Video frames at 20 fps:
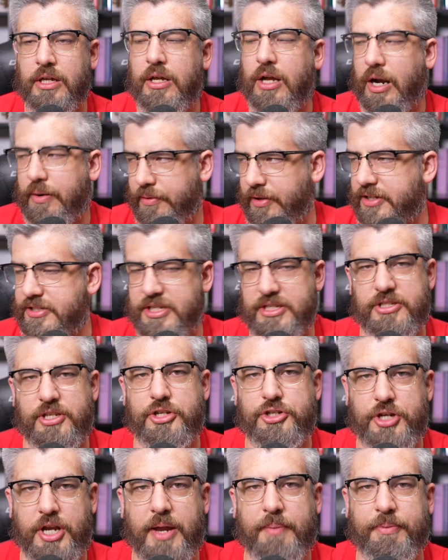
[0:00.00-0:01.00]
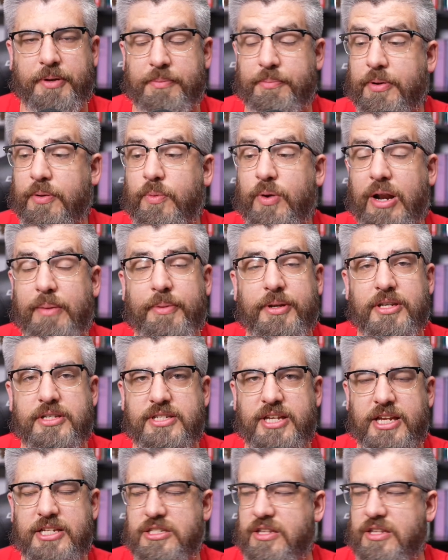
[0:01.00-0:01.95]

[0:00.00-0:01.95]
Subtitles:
I realize he's the champion, but what I mean to say is